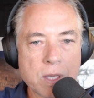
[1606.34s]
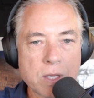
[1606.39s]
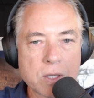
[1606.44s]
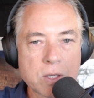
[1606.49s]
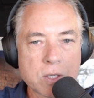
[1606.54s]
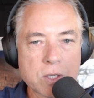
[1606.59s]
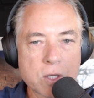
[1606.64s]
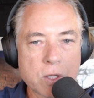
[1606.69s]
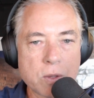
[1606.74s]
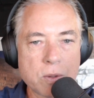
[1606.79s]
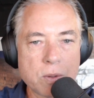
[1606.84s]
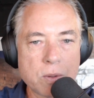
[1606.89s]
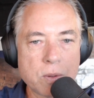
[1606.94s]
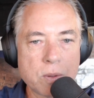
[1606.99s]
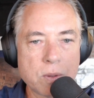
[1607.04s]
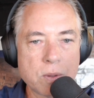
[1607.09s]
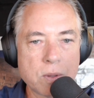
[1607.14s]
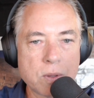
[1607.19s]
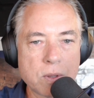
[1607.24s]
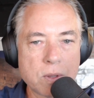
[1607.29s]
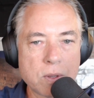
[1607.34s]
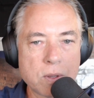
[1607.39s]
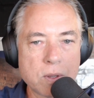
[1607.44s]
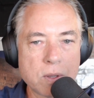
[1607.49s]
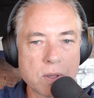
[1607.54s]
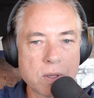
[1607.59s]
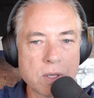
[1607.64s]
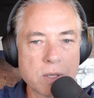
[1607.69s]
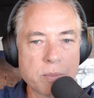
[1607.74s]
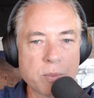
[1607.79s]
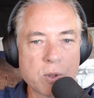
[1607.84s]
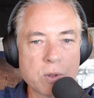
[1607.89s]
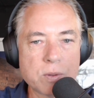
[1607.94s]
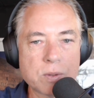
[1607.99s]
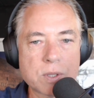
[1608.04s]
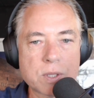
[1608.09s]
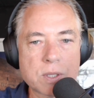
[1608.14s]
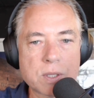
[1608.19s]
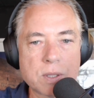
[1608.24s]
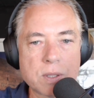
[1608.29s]
So
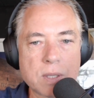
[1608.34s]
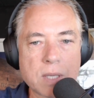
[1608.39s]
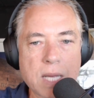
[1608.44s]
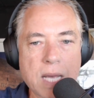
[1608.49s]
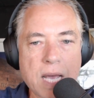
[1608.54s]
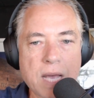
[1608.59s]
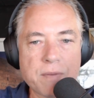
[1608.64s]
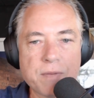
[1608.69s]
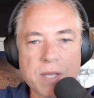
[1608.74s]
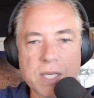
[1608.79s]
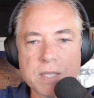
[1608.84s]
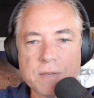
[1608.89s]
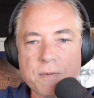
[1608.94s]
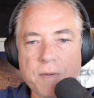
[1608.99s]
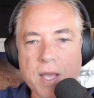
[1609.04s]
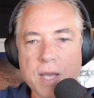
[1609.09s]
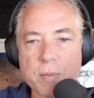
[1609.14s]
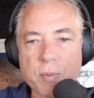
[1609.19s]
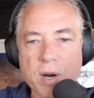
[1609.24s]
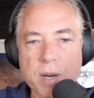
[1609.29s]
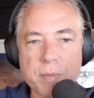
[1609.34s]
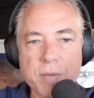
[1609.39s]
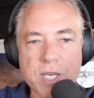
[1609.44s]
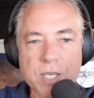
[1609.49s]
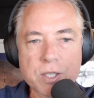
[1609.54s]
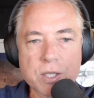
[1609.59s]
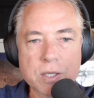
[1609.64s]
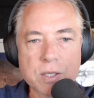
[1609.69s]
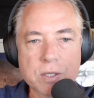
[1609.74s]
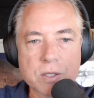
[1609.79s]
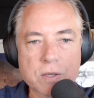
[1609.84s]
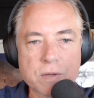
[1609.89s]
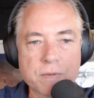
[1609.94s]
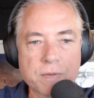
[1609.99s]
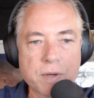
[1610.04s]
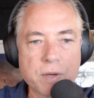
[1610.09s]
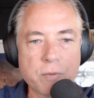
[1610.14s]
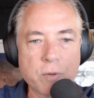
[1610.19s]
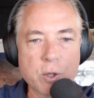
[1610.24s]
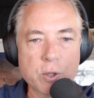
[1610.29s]
liberals have these vague premonitions of
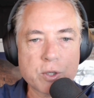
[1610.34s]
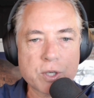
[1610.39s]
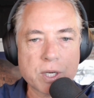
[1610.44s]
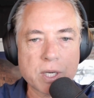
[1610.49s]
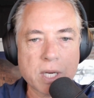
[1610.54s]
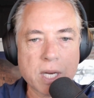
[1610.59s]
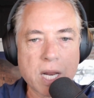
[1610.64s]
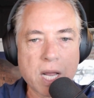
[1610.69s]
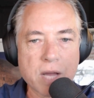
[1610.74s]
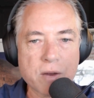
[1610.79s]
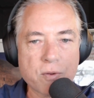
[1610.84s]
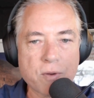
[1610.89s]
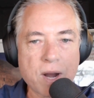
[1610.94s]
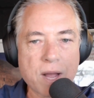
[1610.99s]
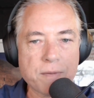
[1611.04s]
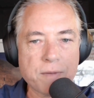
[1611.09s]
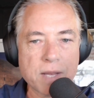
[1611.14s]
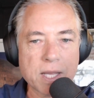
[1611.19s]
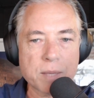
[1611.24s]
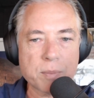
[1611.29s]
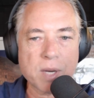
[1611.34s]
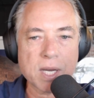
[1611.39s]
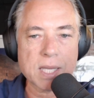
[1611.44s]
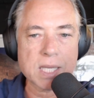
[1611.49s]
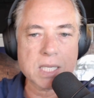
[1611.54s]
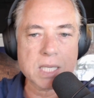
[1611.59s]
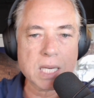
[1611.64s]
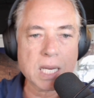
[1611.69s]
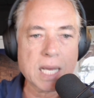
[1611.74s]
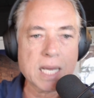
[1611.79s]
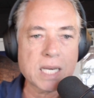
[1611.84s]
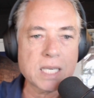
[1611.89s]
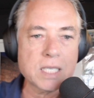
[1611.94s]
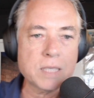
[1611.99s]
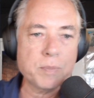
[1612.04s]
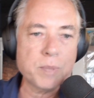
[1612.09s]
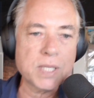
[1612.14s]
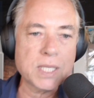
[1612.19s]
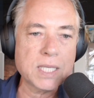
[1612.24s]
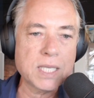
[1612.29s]
erosion unraveling by the
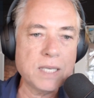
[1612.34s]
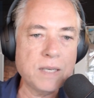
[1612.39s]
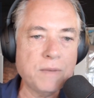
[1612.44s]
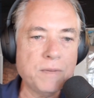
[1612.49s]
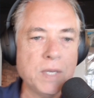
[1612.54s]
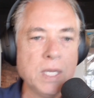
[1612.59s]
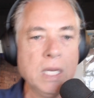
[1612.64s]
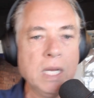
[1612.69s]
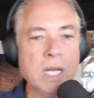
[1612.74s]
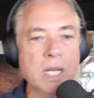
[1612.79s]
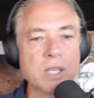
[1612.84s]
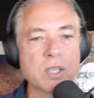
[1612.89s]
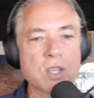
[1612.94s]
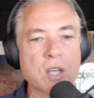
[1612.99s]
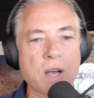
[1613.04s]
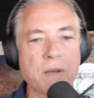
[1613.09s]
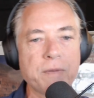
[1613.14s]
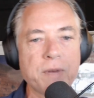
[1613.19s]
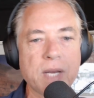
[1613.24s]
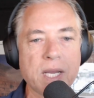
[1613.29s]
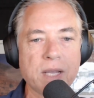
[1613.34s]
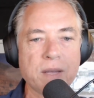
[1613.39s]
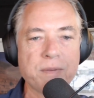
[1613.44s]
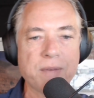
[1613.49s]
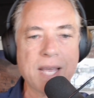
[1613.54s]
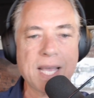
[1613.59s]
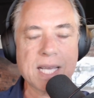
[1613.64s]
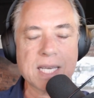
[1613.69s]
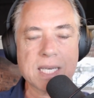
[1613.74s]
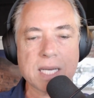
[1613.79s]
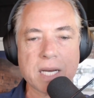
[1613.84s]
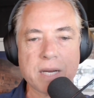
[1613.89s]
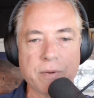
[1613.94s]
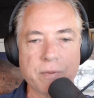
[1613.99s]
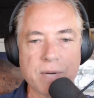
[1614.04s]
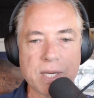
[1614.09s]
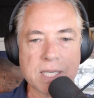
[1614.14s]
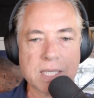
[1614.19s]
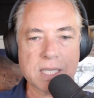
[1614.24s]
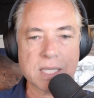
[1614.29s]
slightest perceived softening of
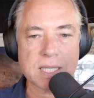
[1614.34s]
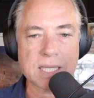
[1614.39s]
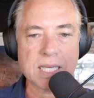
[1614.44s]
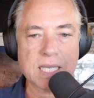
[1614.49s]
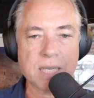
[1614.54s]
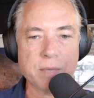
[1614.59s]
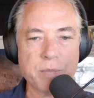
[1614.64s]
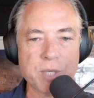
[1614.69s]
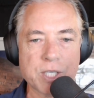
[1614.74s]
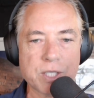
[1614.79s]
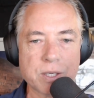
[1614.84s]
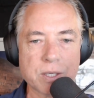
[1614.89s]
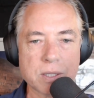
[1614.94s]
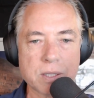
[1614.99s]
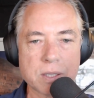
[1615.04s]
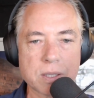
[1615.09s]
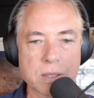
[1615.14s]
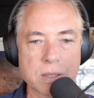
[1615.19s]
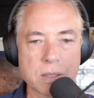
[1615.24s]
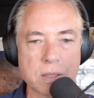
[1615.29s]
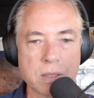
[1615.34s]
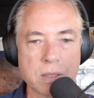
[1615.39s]
anti-racist inhibitions.